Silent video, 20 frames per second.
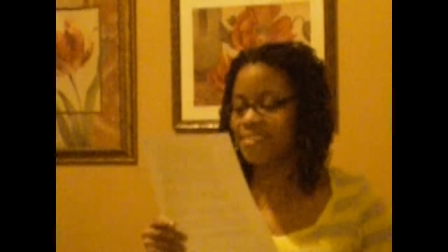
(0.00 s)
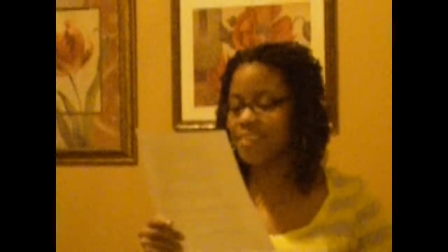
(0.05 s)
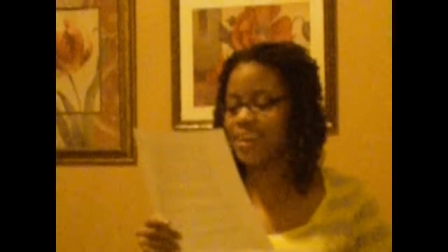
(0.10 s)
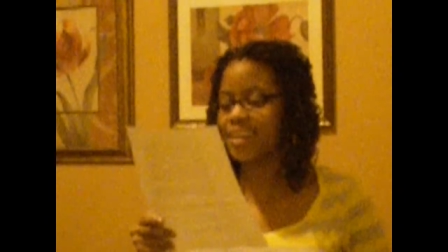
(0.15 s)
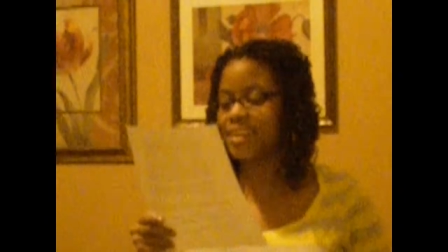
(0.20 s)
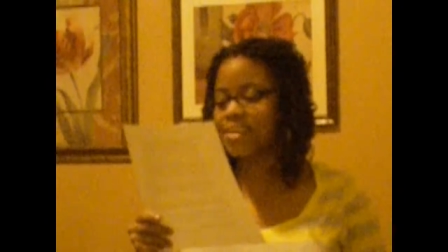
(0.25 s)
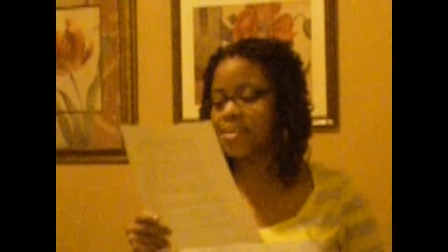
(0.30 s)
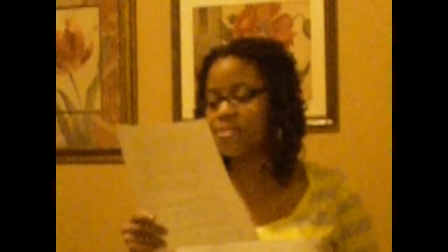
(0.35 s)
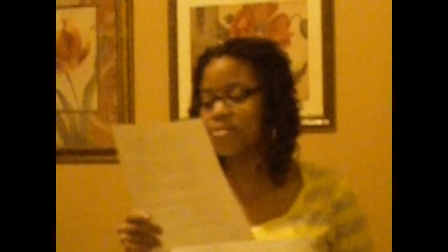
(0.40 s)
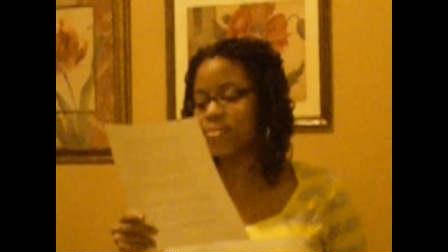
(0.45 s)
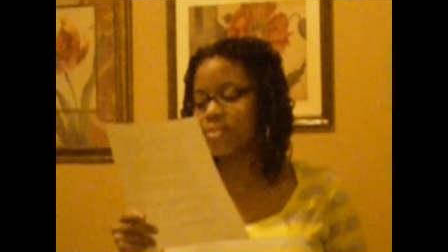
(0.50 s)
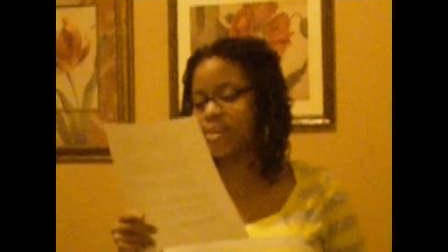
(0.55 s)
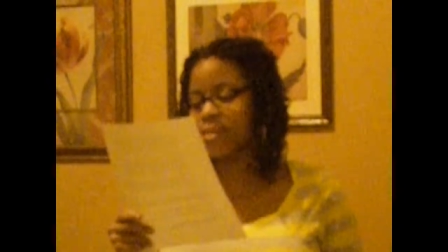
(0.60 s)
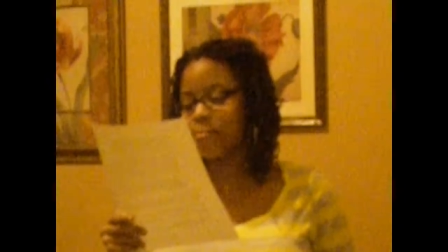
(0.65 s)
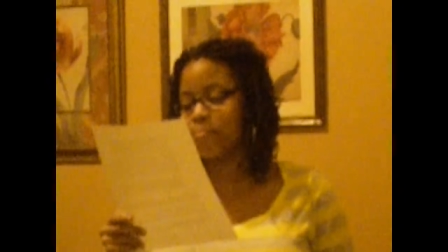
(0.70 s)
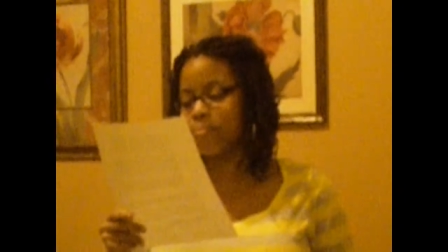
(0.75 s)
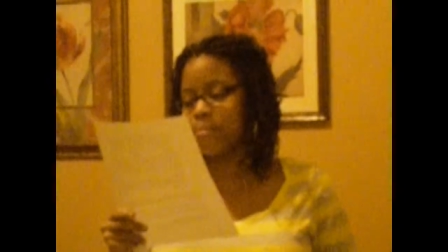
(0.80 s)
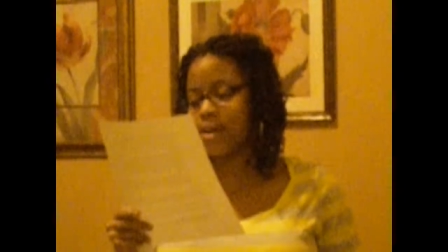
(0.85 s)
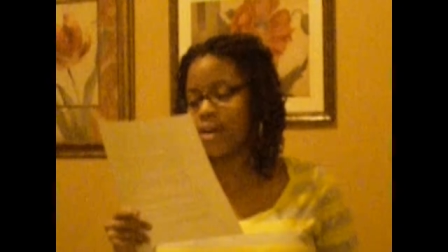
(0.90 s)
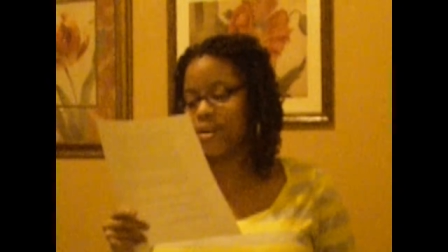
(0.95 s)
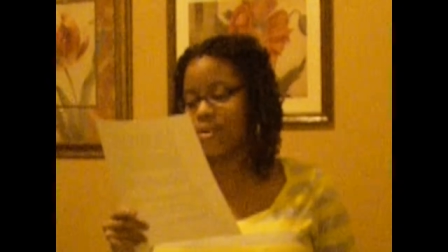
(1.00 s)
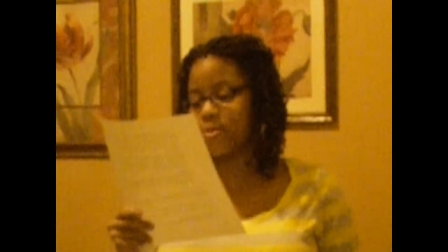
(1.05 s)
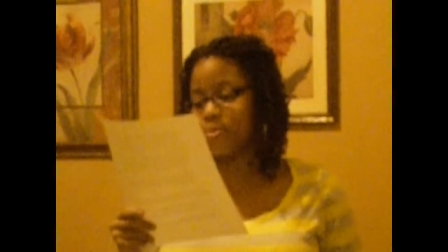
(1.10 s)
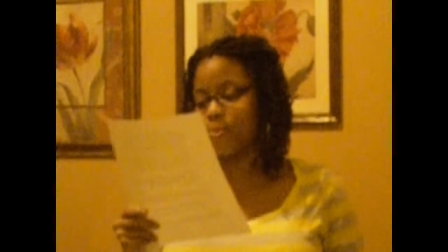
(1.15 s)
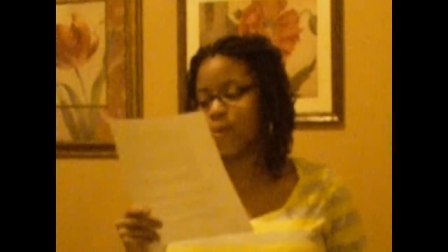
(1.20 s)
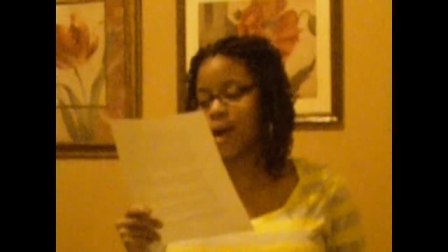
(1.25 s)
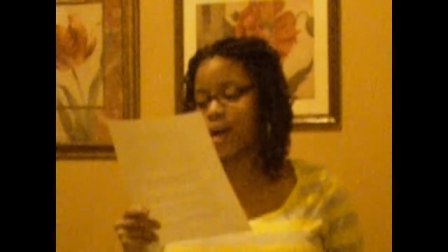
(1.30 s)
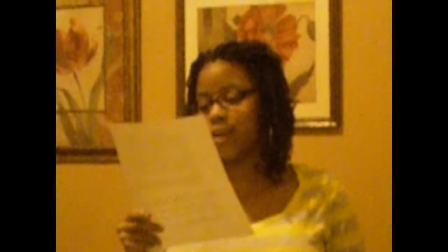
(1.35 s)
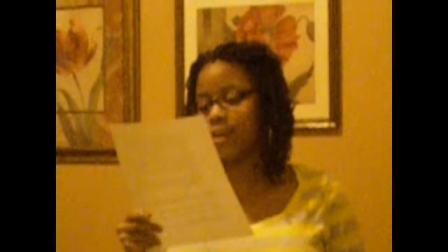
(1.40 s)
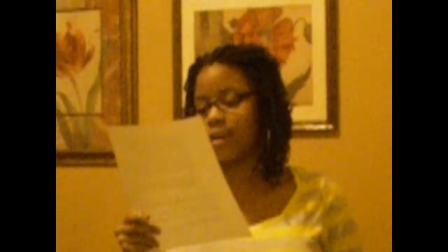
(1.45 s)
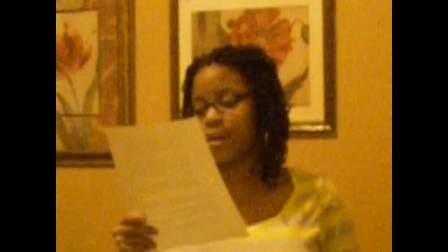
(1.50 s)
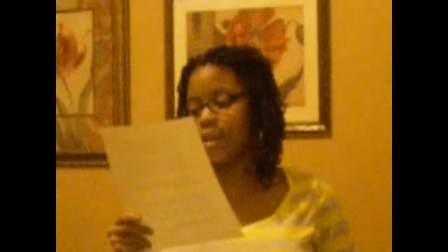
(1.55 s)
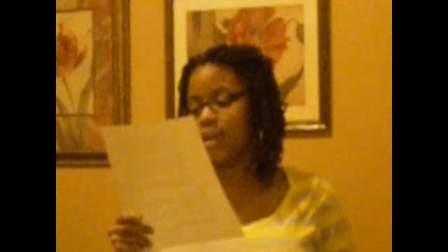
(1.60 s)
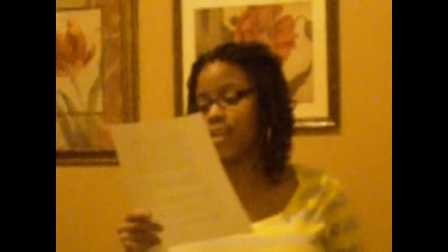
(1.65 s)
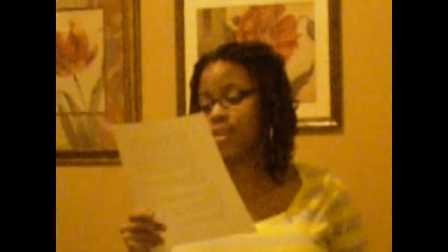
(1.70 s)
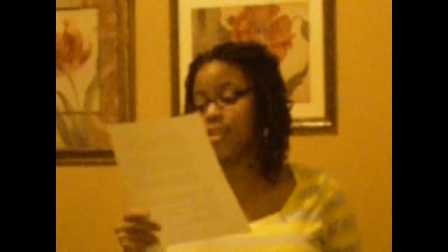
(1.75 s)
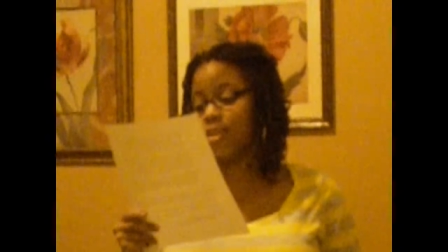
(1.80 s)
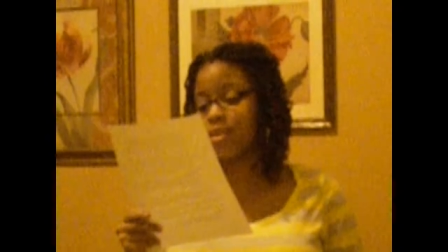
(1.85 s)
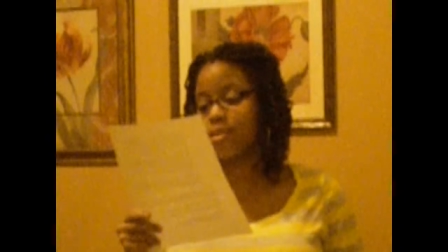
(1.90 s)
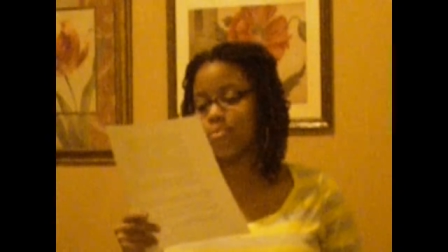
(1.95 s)
If I don't get better while
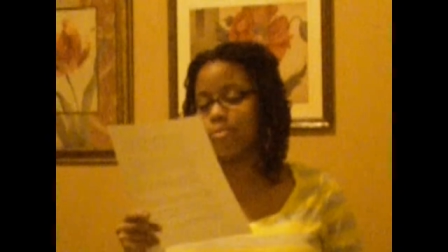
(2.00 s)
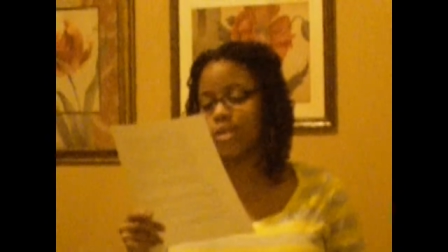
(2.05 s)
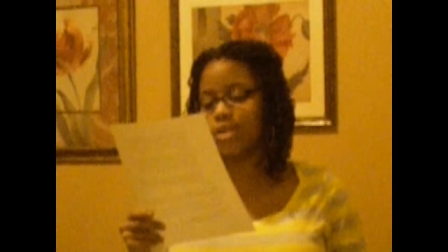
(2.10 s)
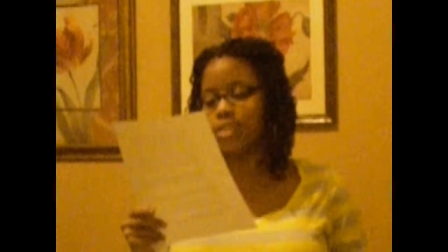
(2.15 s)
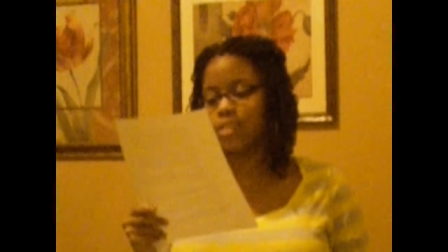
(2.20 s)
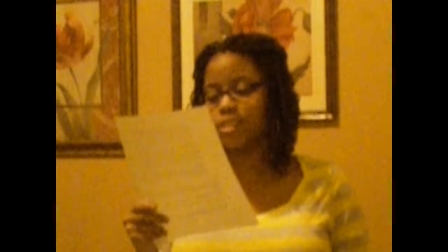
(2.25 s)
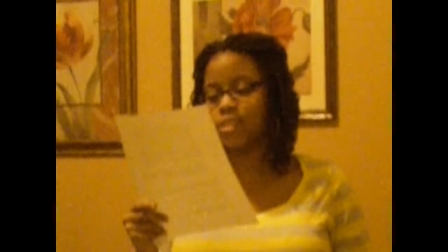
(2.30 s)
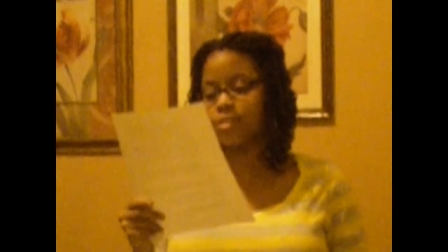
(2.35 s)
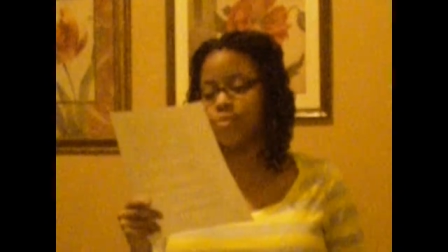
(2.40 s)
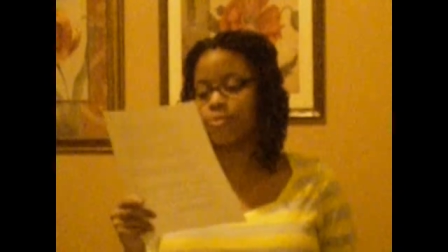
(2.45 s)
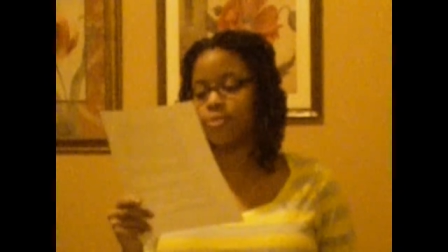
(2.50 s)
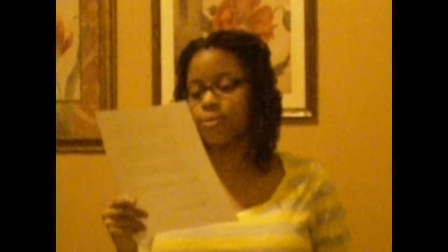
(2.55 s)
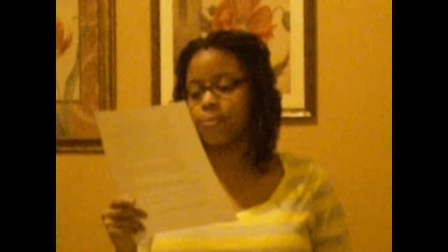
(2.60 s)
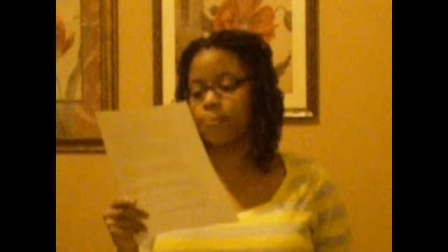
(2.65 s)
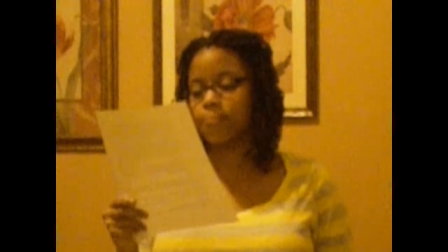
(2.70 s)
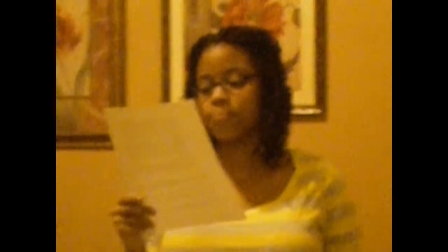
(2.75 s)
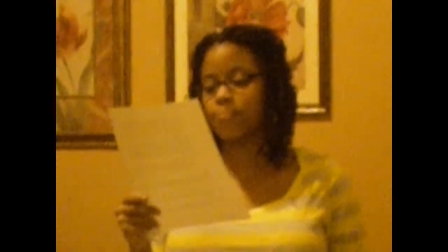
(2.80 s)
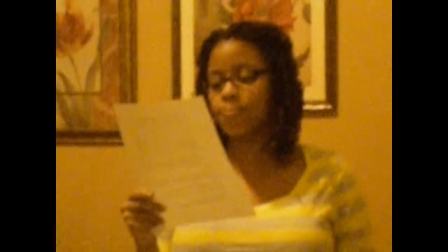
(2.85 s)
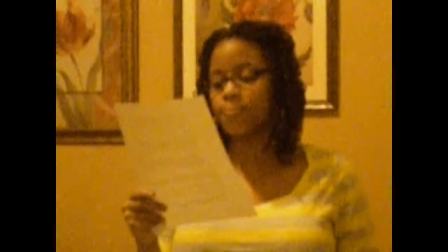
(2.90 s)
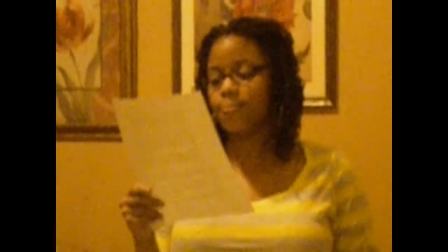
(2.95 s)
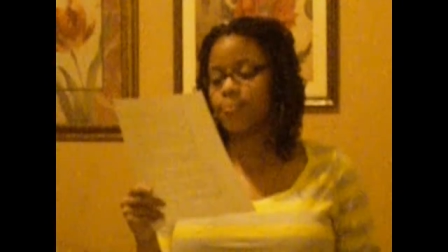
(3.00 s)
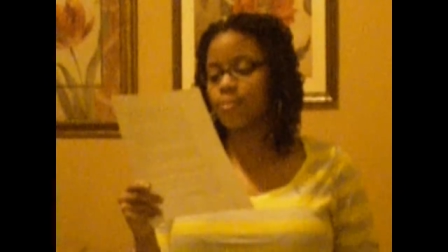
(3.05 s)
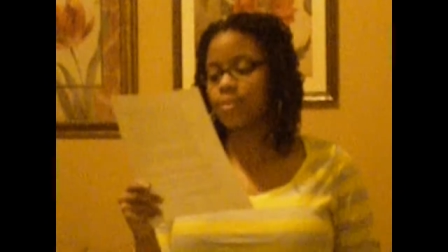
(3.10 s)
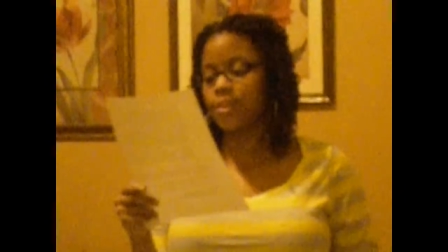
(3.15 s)
in the emergency room,